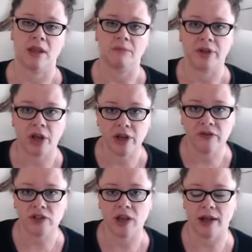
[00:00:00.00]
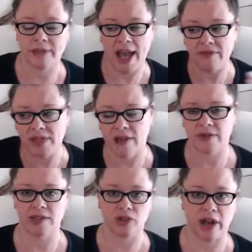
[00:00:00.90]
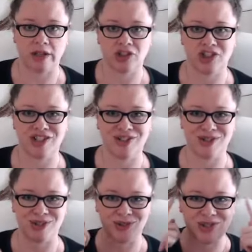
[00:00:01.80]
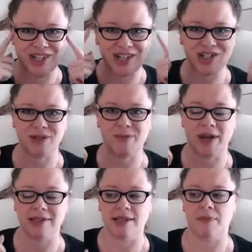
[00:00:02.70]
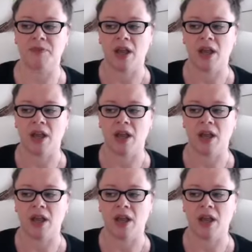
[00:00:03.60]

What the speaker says: But over time, you have to have a strategy, use a strategic mindset.